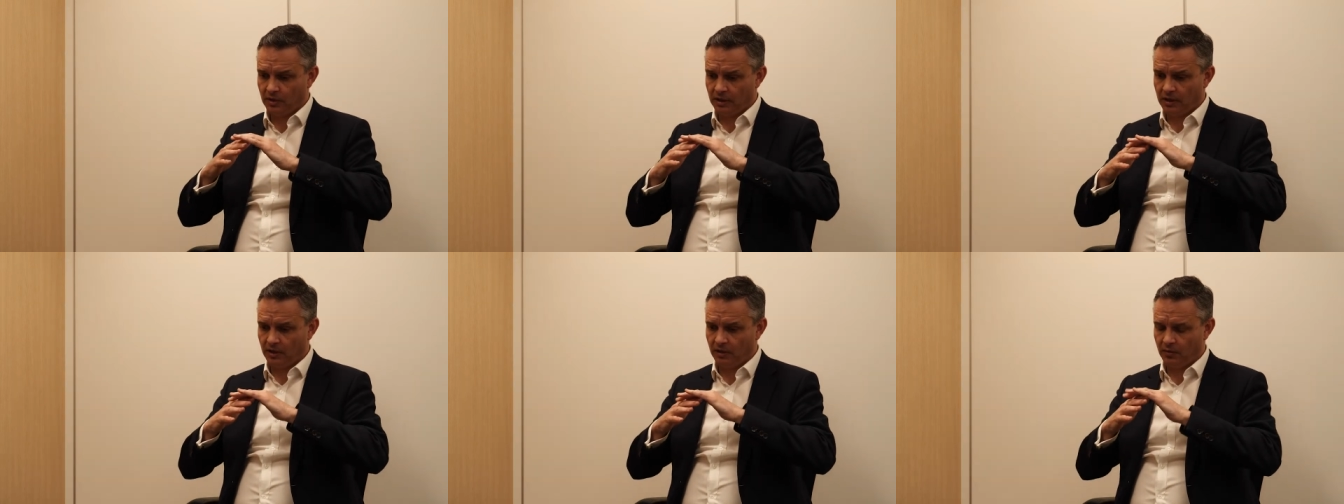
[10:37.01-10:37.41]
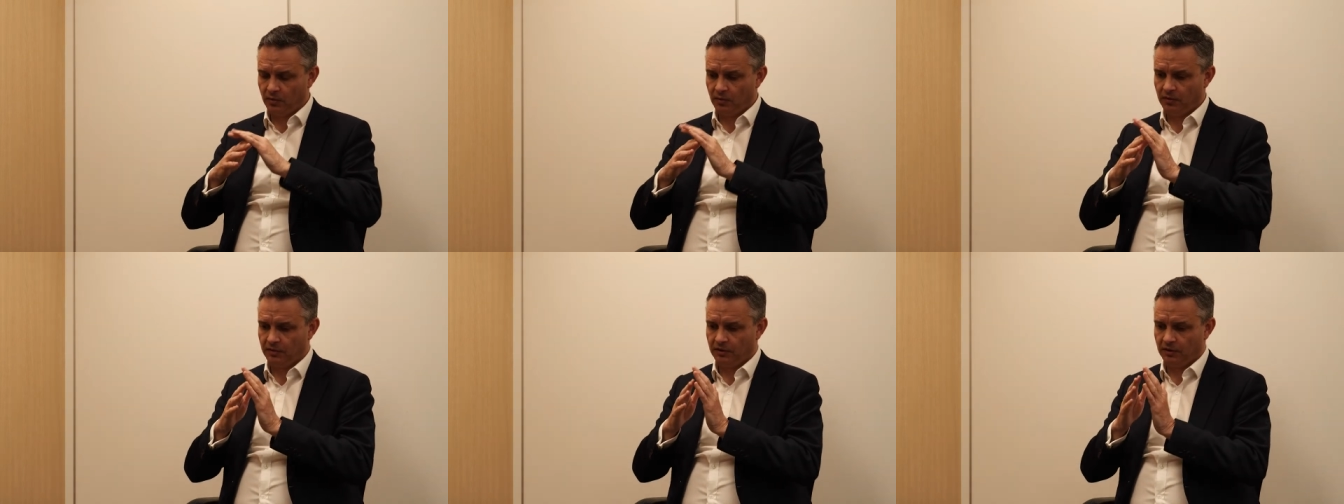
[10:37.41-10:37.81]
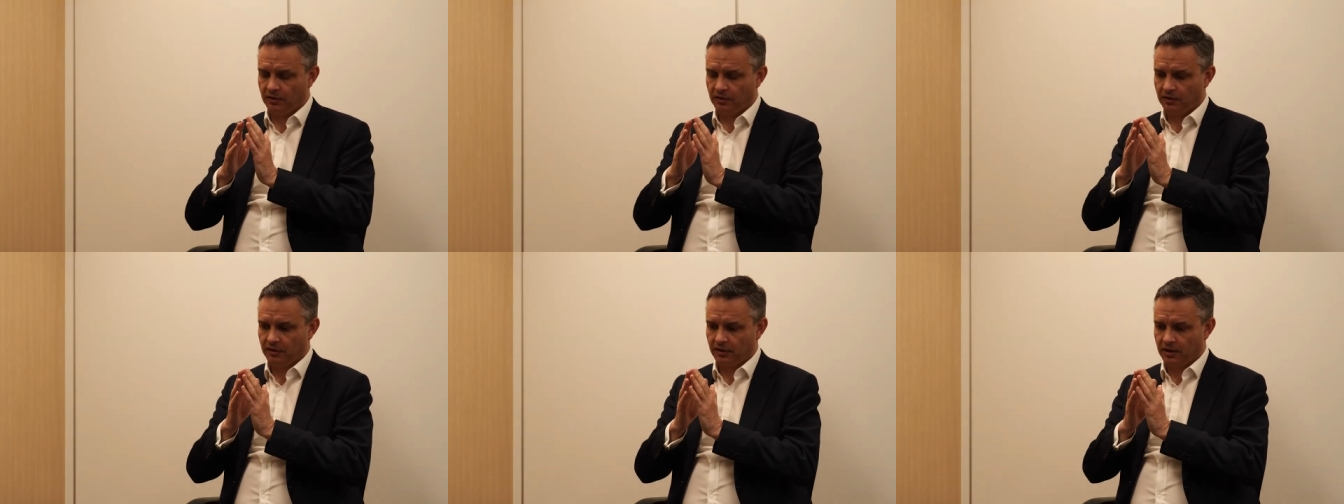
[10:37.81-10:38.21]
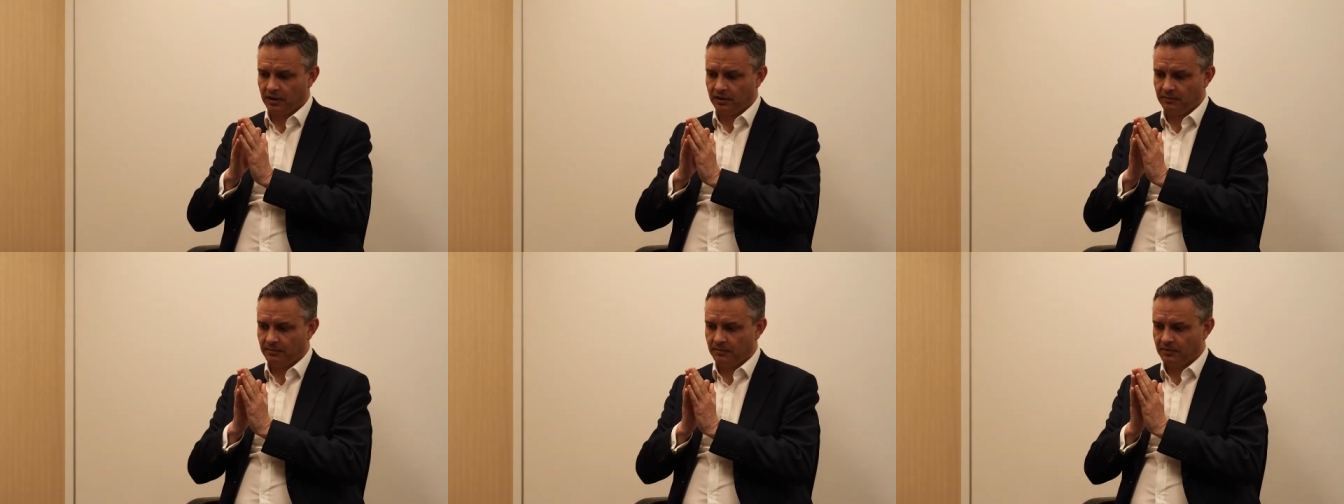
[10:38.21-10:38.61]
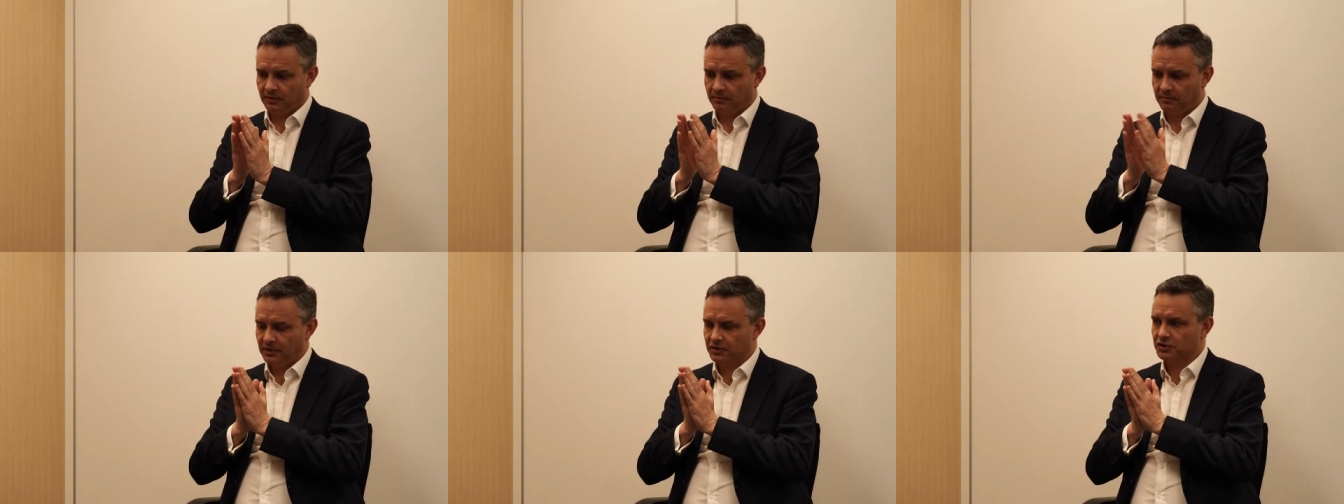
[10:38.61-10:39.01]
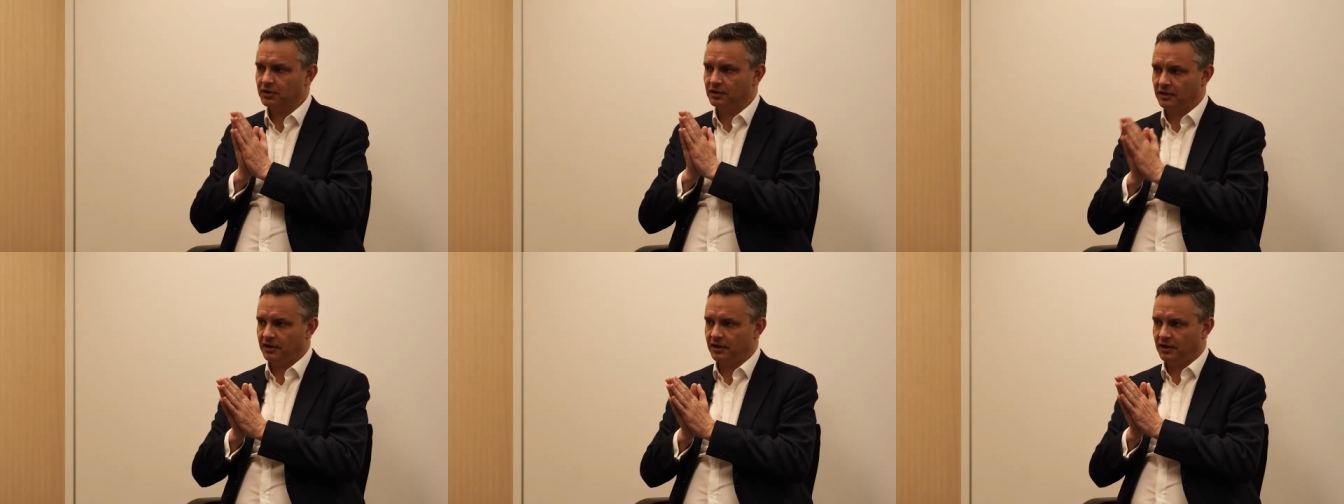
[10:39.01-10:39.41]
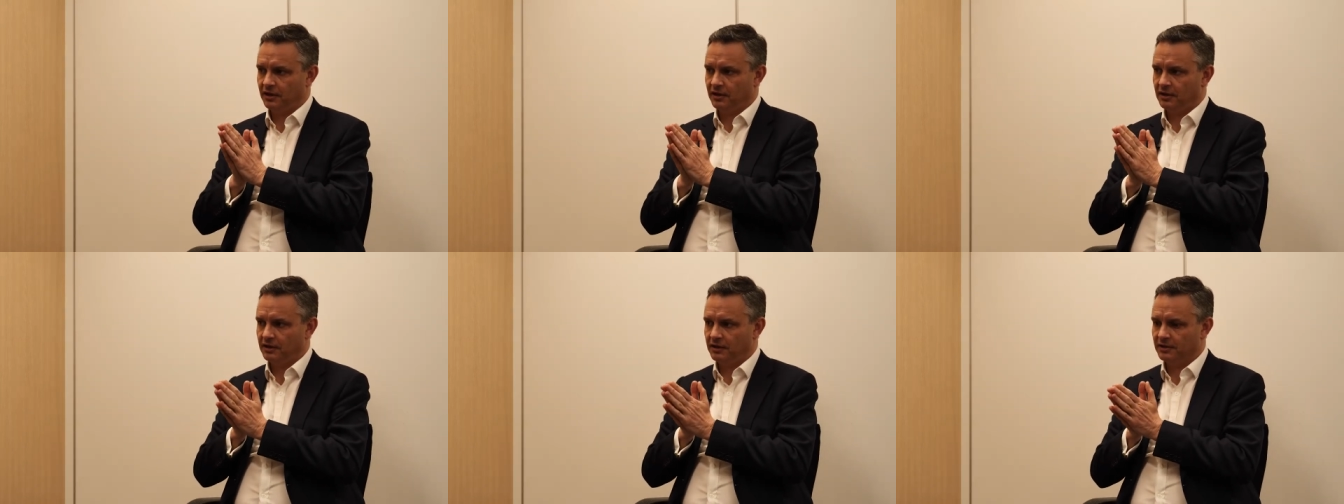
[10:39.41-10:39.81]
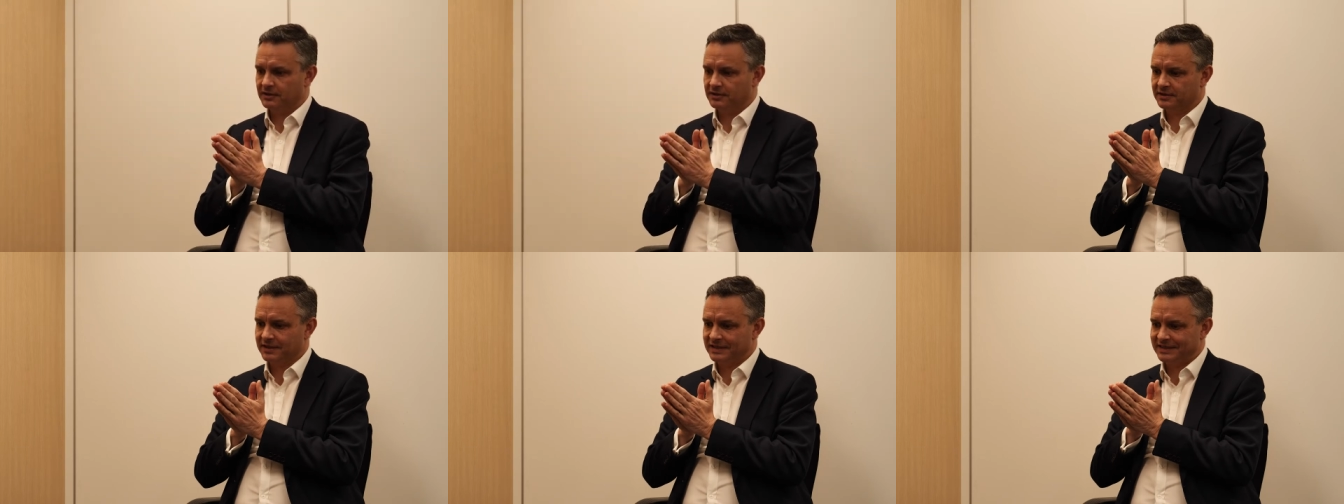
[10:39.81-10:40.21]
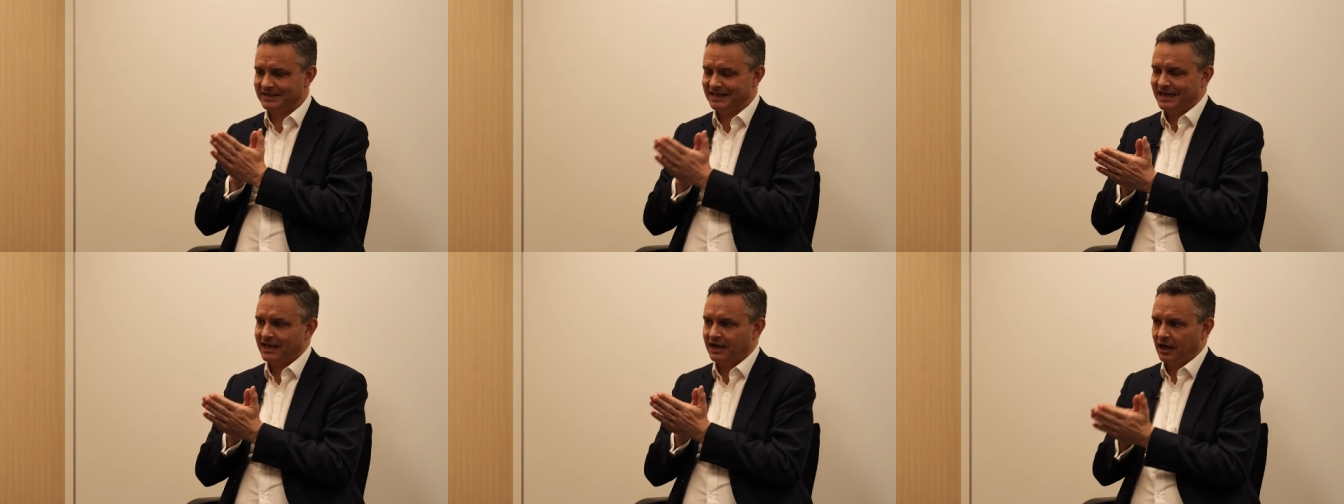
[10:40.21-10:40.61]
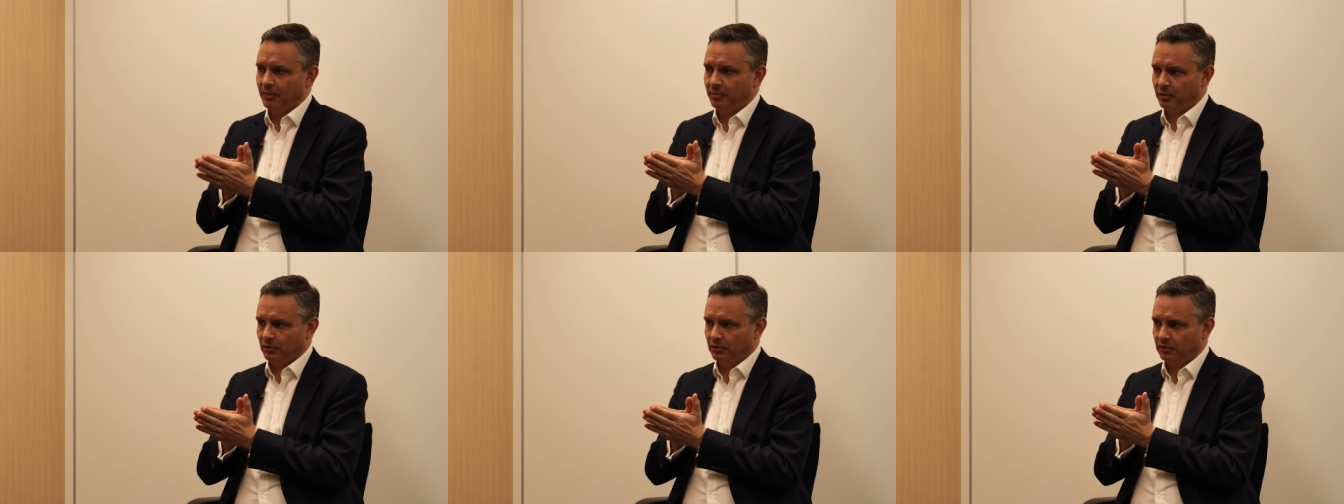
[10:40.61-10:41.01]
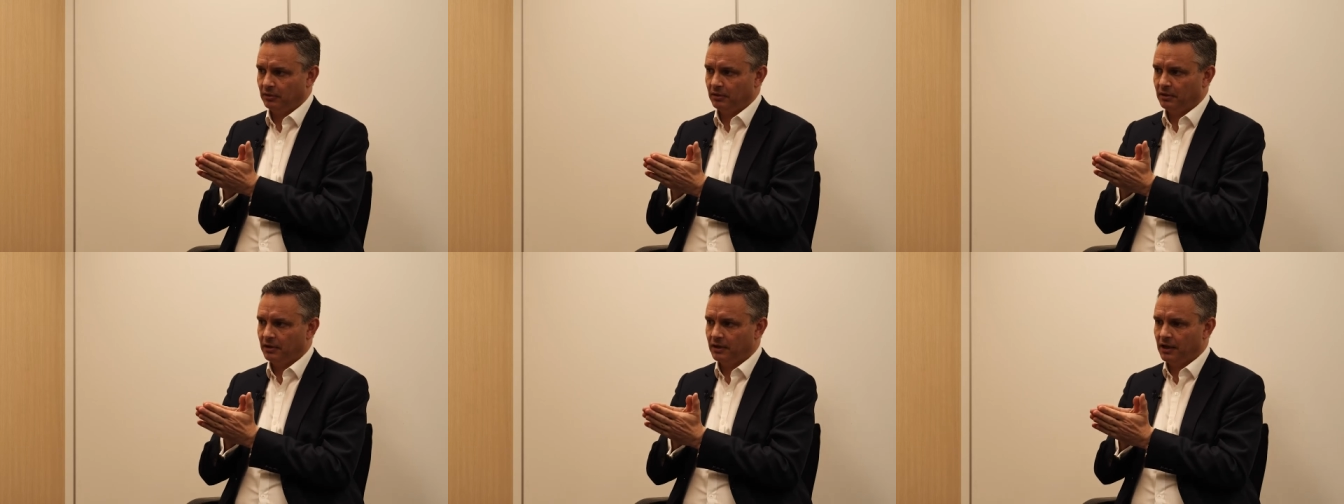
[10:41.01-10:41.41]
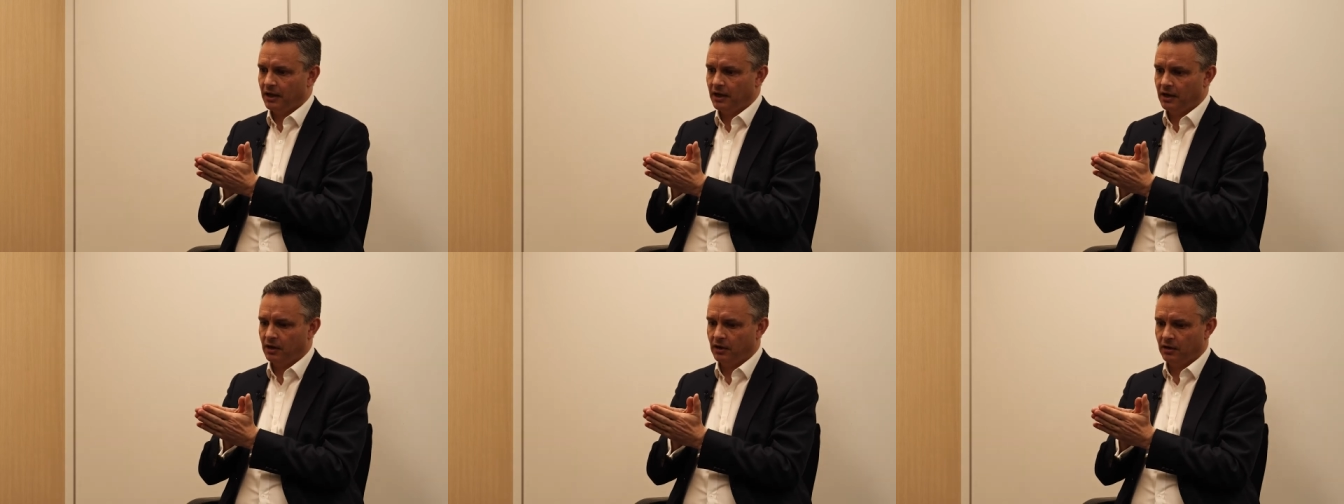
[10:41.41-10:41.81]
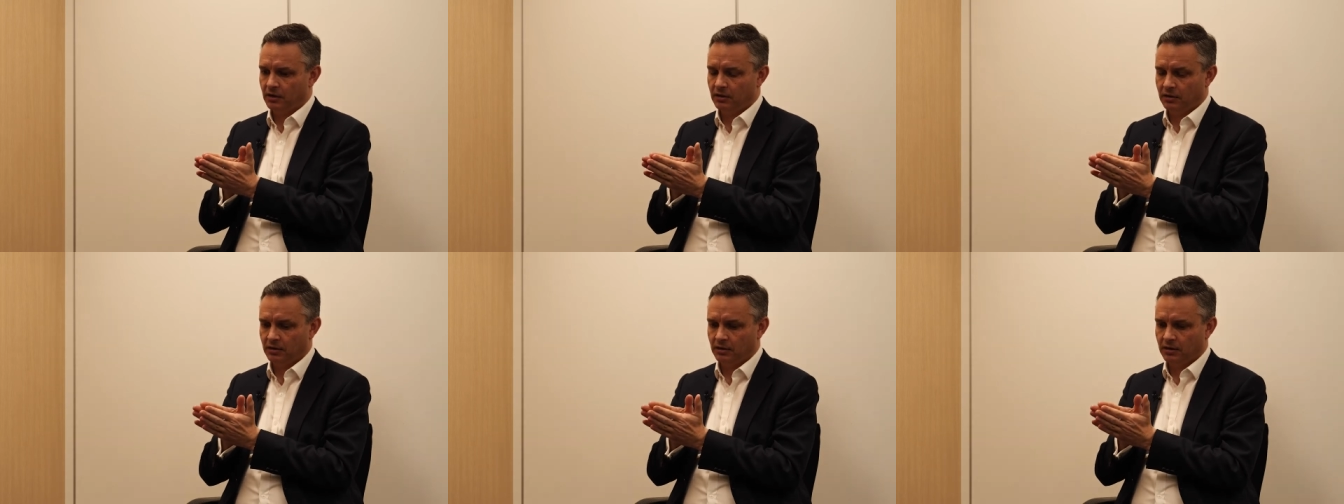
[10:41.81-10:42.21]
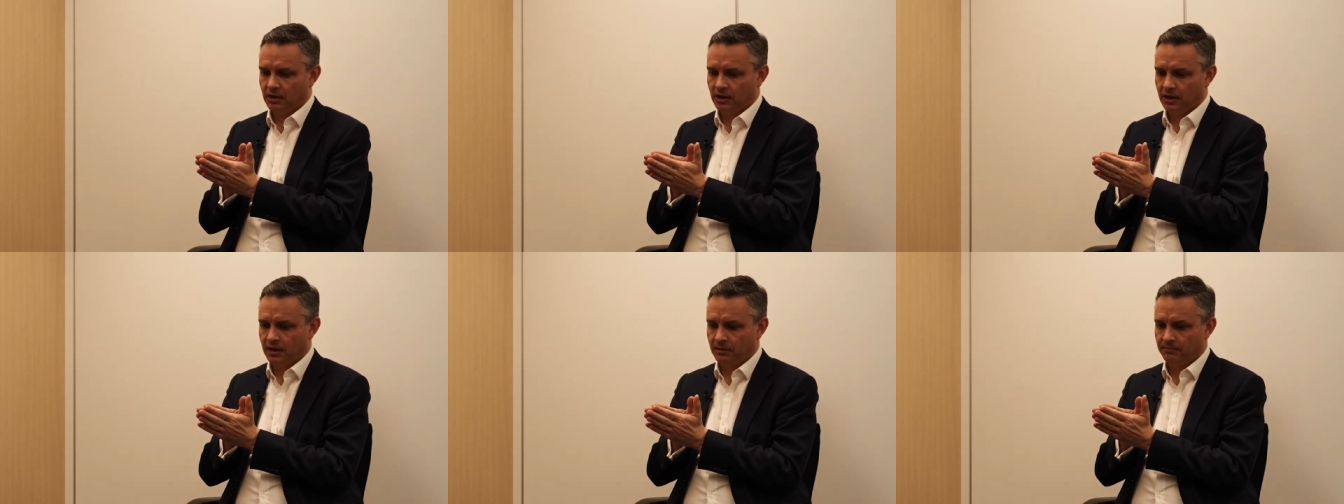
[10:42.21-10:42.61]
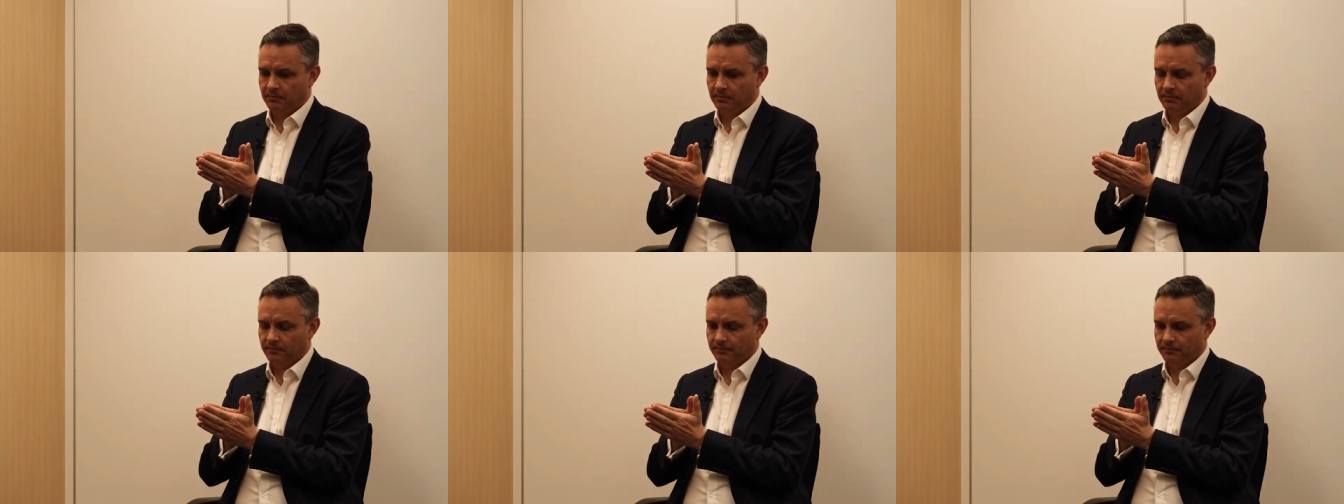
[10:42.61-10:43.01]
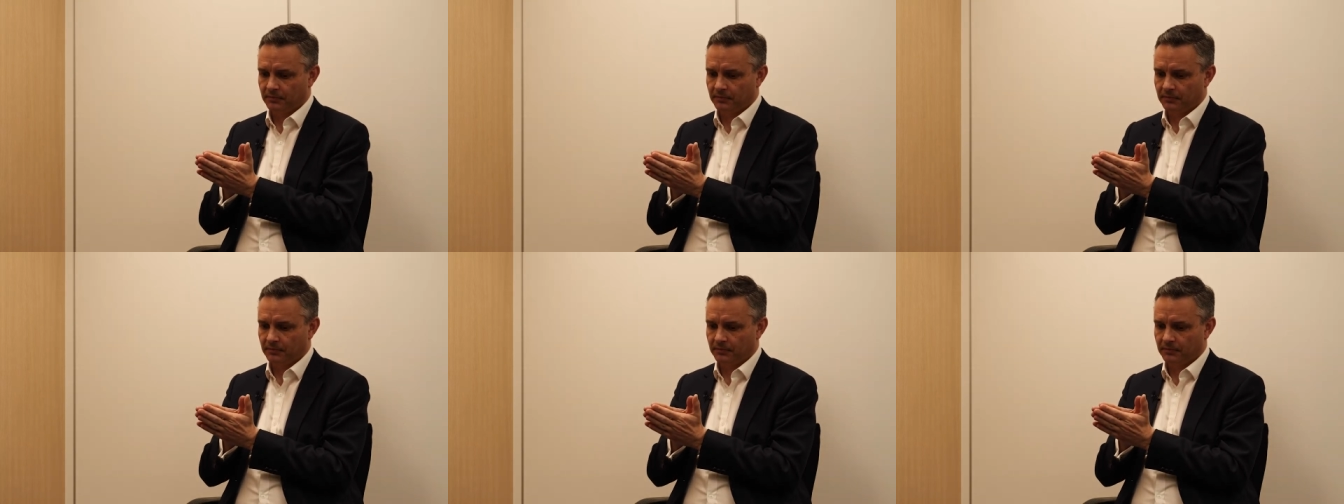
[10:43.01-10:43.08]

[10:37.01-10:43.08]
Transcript: uh, the the kind of the mission there is to decouple our um,